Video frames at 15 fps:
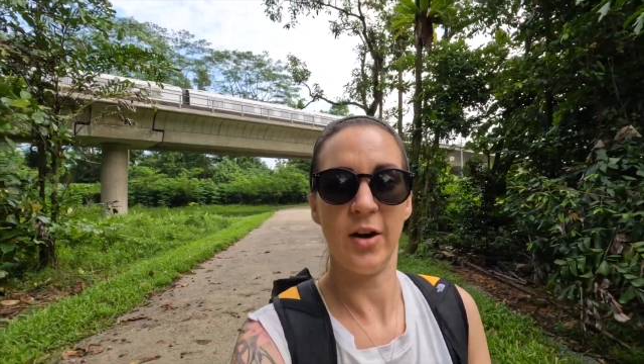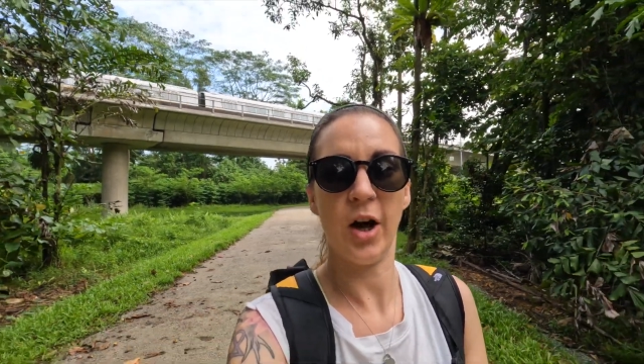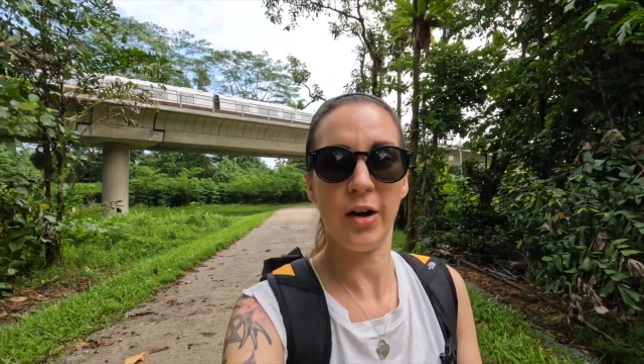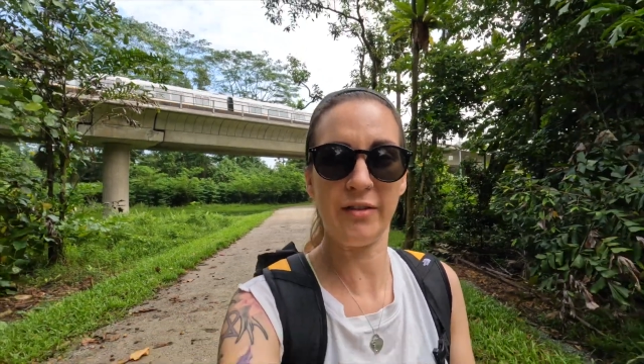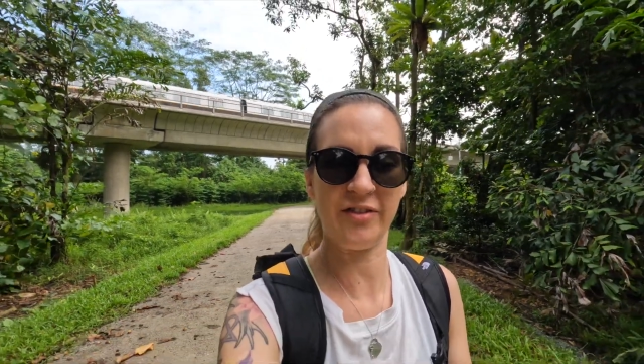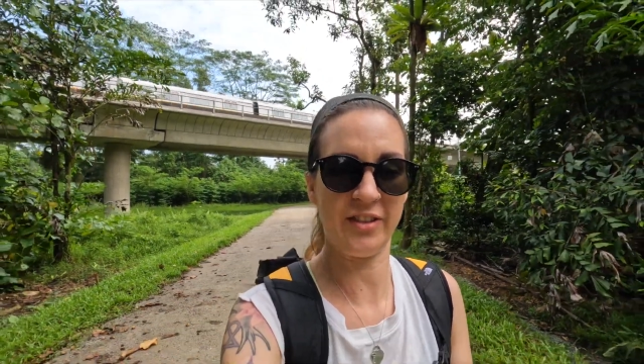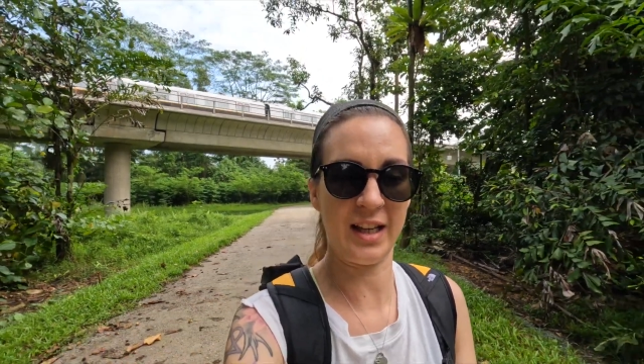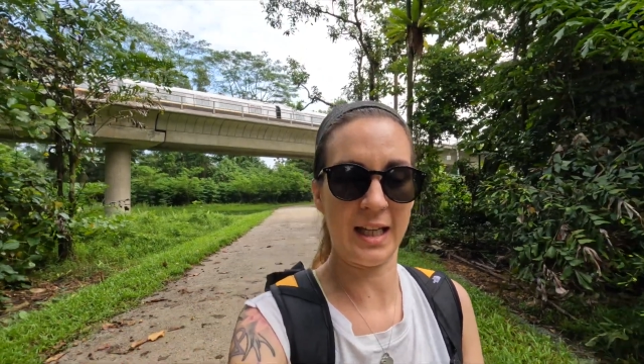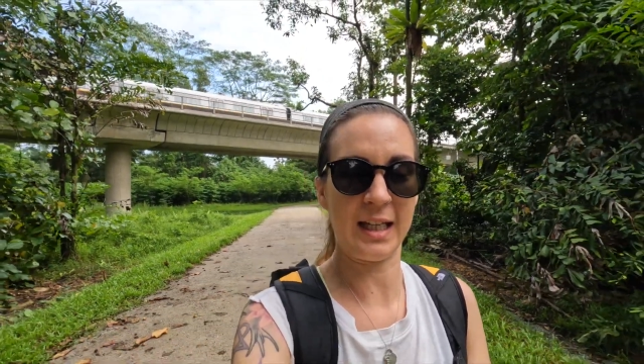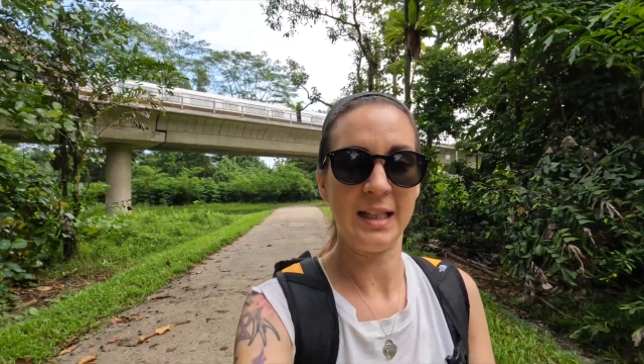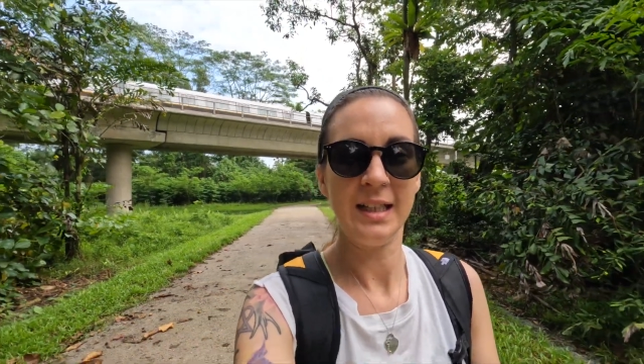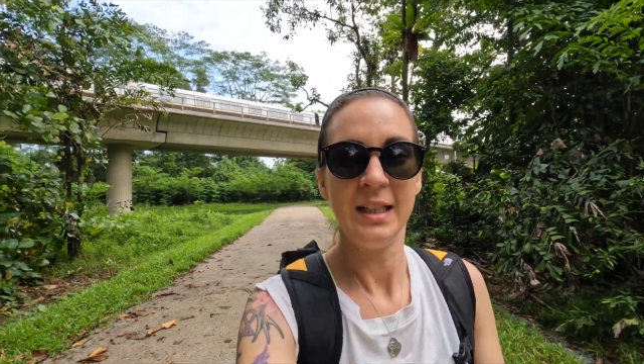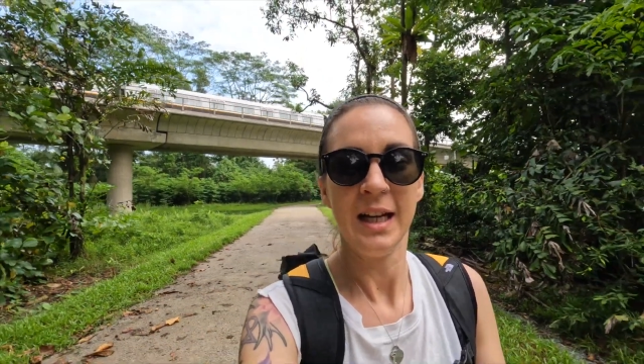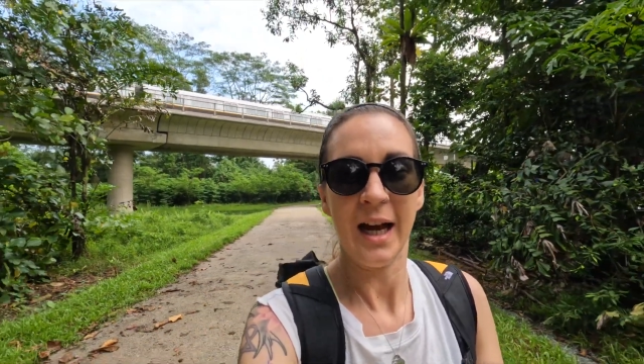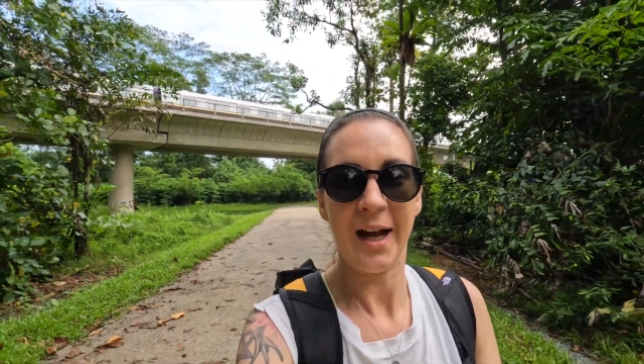hopefully
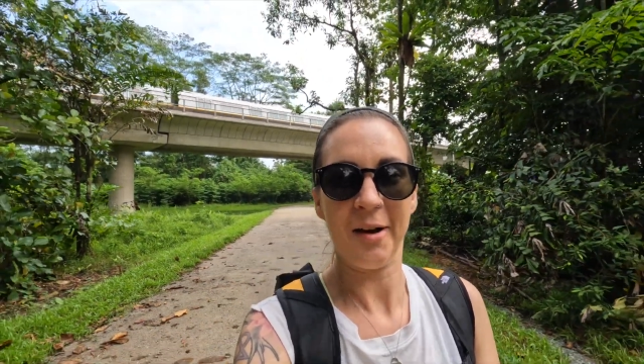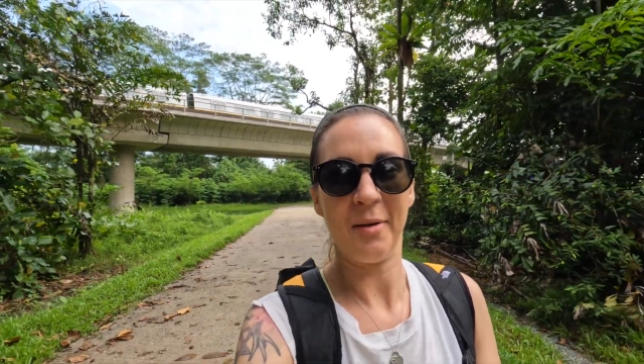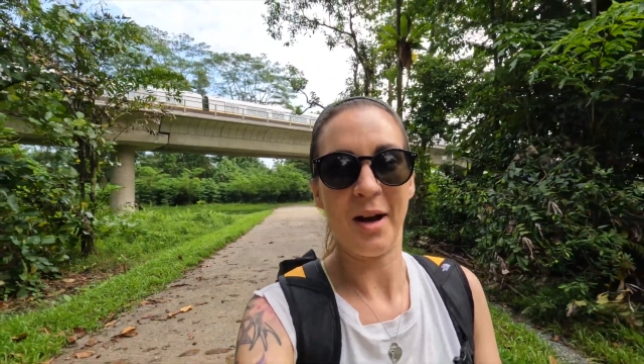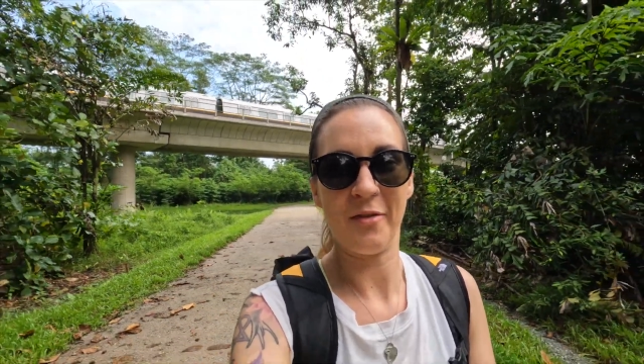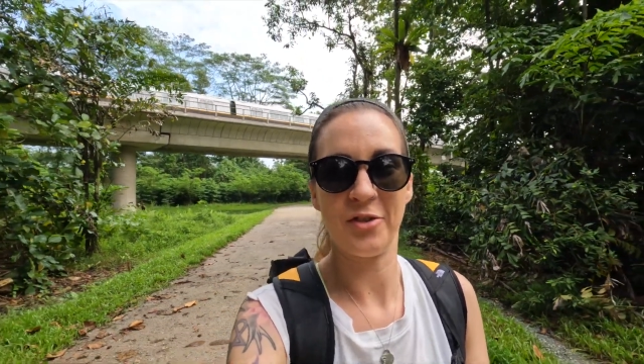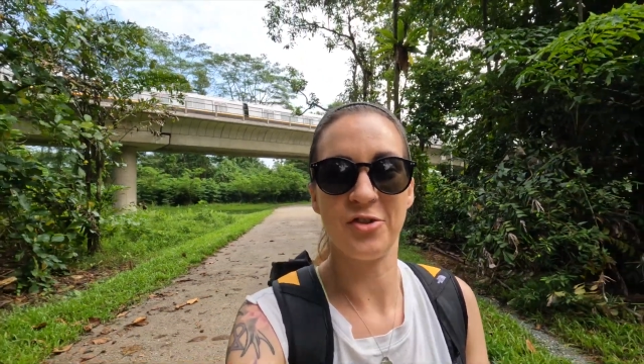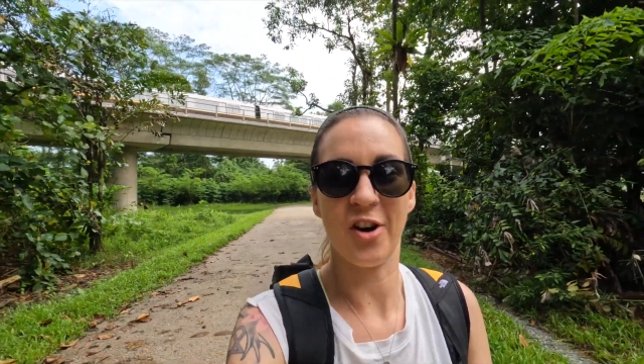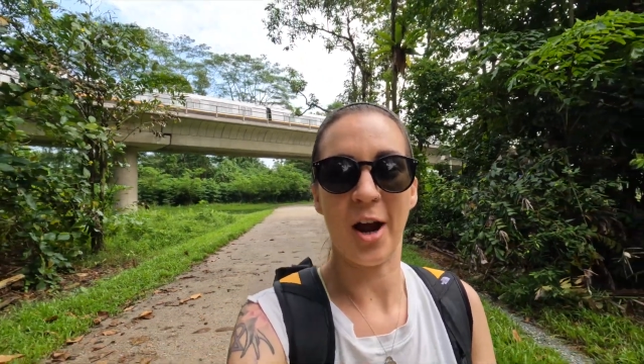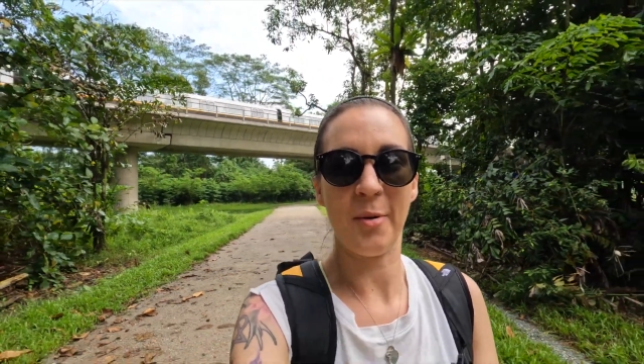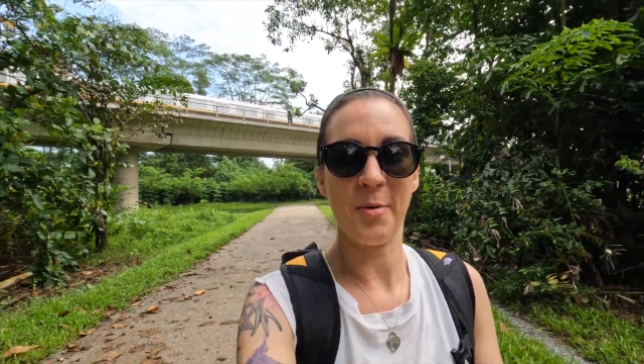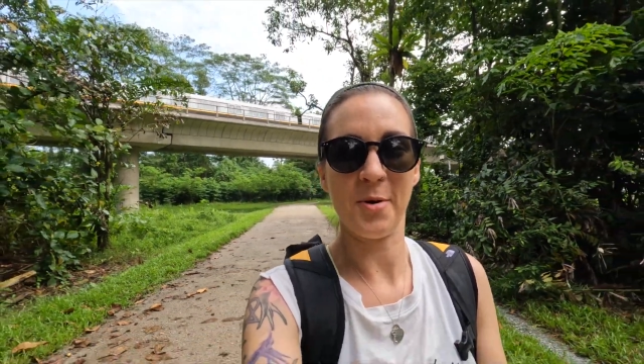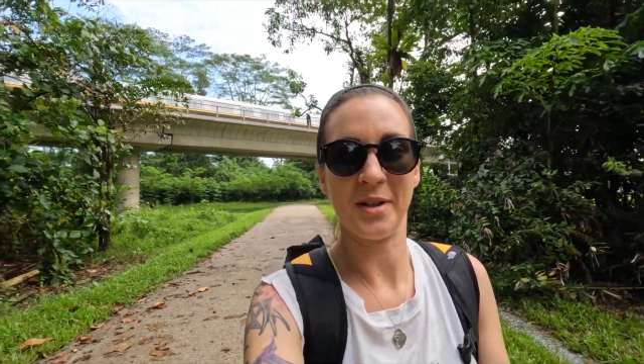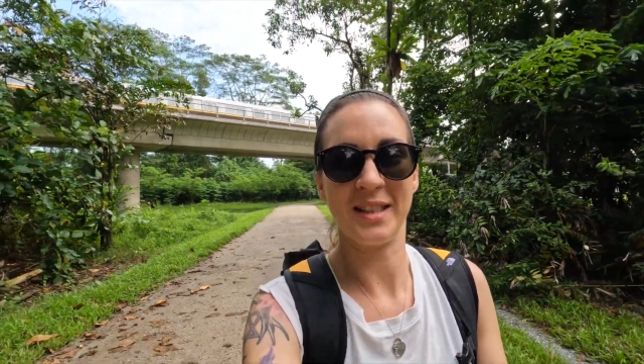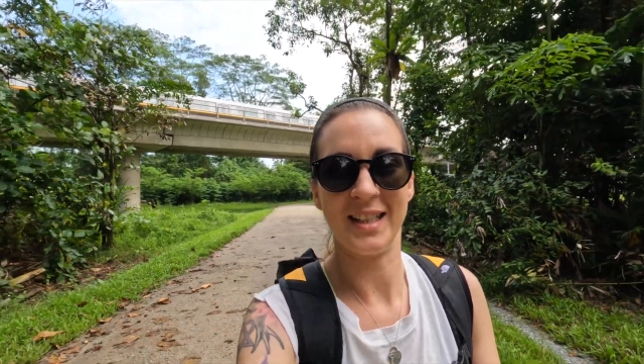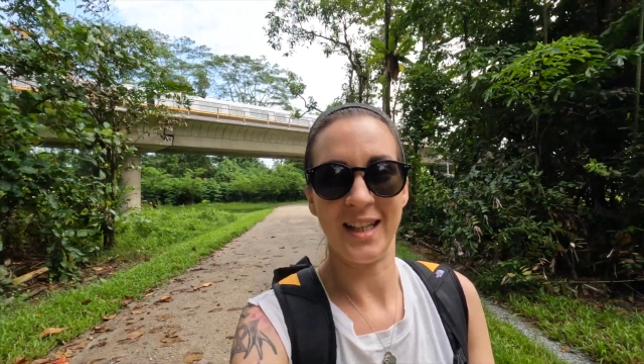I'll have a dry
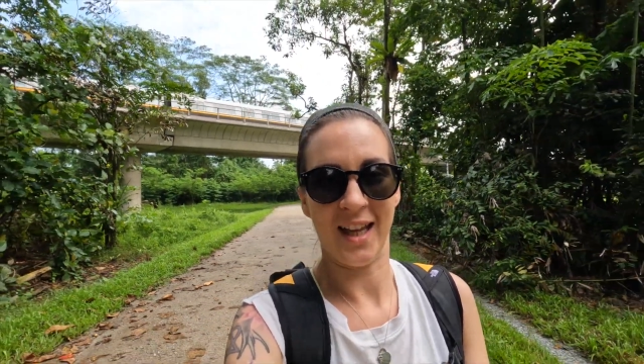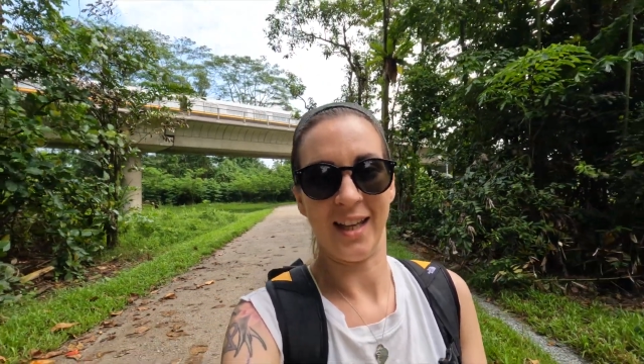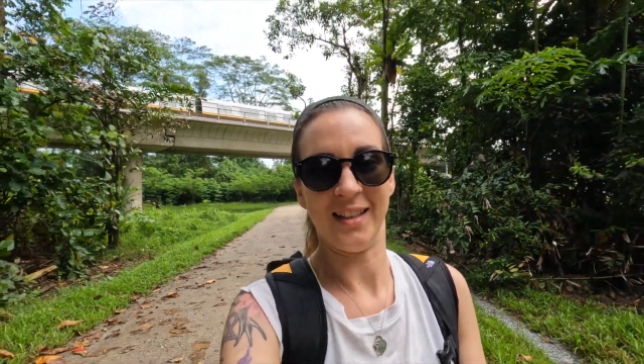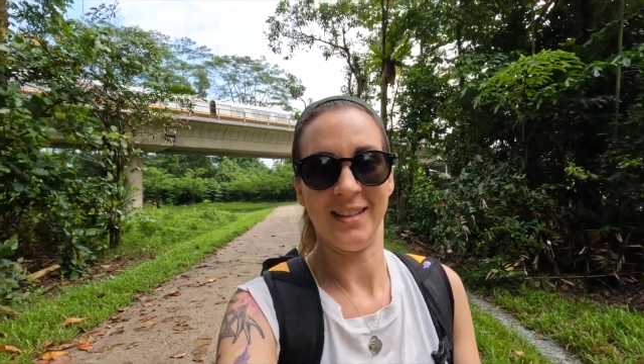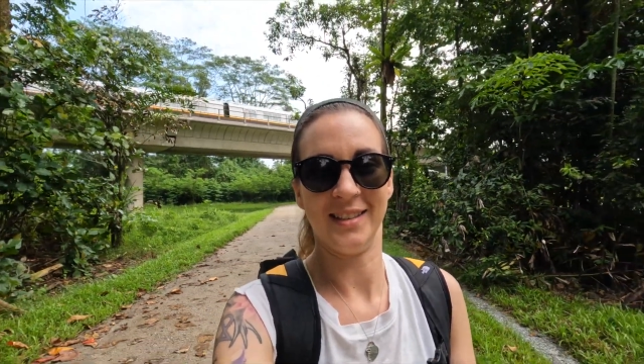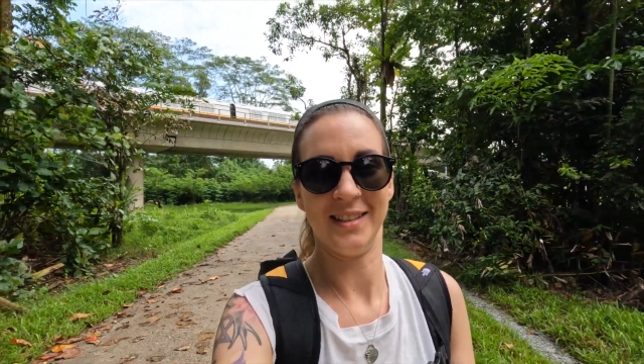walk today.